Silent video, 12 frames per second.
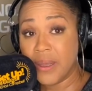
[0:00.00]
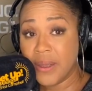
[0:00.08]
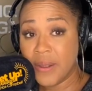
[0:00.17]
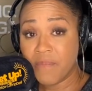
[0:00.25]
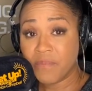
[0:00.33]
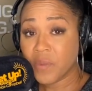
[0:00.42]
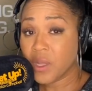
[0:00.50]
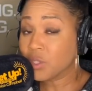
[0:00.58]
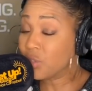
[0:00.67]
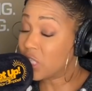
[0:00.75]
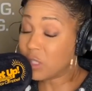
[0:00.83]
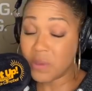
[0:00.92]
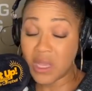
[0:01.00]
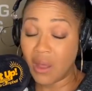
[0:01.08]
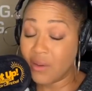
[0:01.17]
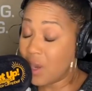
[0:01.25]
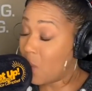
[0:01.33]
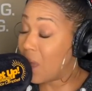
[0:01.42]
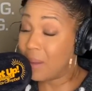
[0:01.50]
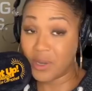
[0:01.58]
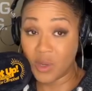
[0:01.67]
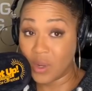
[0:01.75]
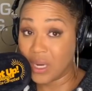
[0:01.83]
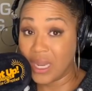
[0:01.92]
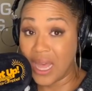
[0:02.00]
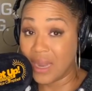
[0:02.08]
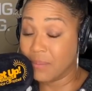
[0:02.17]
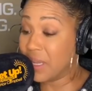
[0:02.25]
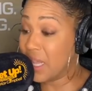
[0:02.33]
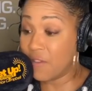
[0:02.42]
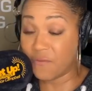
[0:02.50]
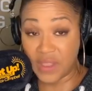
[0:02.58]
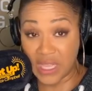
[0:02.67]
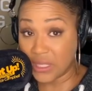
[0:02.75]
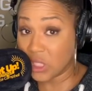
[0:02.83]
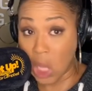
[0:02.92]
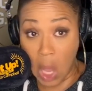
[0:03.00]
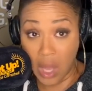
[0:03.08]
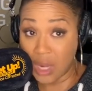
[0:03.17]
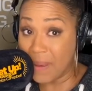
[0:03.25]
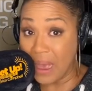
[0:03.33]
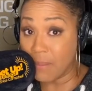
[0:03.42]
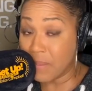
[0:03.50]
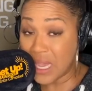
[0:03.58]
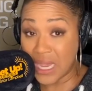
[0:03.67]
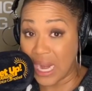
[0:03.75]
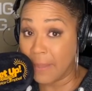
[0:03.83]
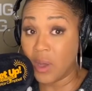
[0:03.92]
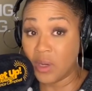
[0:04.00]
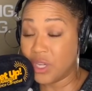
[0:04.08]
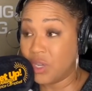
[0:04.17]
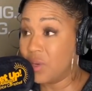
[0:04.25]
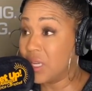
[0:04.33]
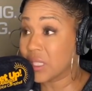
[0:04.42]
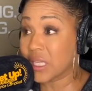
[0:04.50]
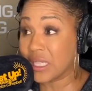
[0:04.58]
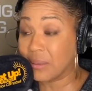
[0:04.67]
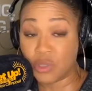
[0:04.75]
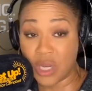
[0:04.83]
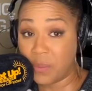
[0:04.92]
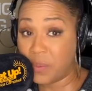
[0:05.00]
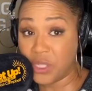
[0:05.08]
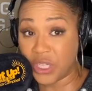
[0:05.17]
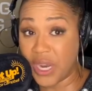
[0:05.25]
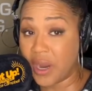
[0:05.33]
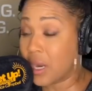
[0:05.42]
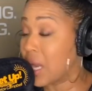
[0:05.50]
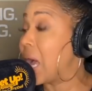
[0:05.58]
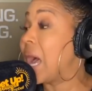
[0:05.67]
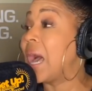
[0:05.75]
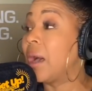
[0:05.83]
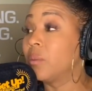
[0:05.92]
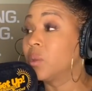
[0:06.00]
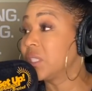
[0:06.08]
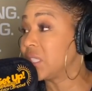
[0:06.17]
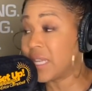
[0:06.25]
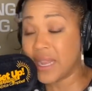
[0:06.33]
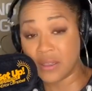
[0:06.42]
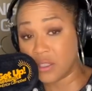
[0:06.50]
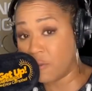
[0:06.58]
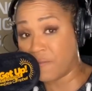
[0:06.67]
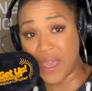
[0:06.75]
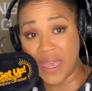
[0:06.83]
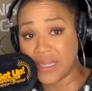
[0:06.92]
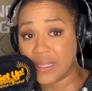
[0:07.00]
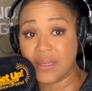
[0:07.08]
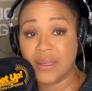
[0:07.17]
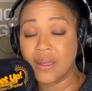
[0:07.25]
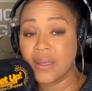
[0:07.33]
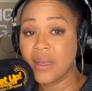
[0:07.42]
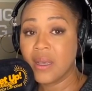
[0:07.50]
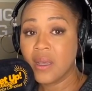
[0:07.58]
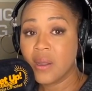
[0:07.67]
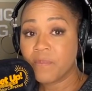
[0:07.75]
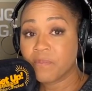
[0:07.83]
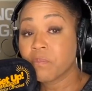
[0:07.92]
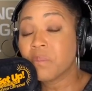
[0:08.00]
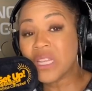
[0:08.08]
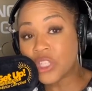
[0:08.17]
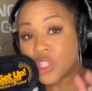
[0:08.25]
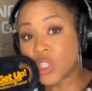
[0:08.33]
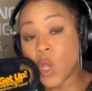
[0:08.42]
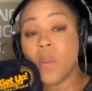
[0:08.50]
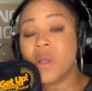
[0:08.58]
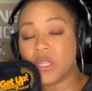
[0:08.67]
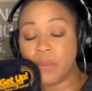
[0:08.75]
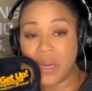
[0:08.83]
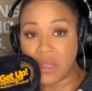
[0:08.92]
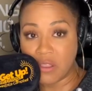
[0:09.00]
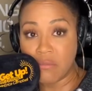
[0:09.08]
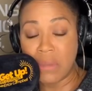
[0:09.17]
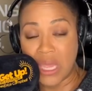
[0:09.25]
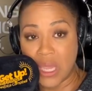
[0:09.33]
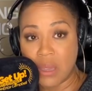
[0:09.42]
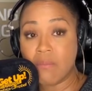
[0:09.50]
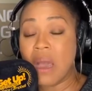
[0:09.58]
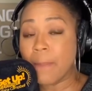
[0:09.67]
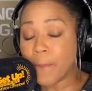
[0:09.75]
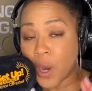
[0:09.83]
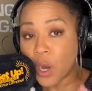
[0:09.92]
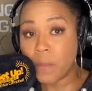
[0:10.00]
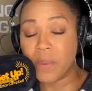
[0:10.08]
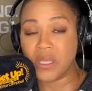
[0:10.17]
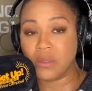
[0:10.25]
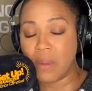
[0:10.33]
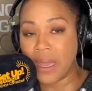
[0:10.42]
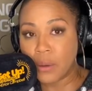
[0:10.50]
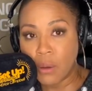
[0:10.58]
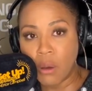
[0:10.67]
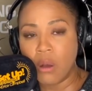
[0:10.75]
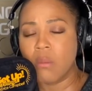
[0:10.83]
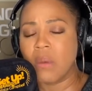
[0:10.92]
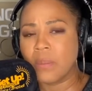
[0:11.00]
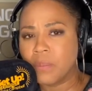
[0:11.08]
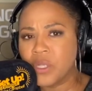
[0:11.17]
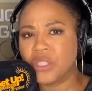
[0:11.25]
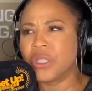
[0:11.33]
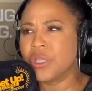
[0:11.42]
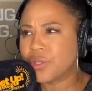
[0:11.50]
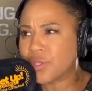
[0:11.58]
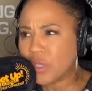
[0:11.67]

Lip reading: Trust me, y'all know I'm doing a lot. But if this is all about me and I'm only doing this because I'm trying to push Erica, I would sit down so fast. But it's so much bigger than me. My purpose, my goal, my push is so much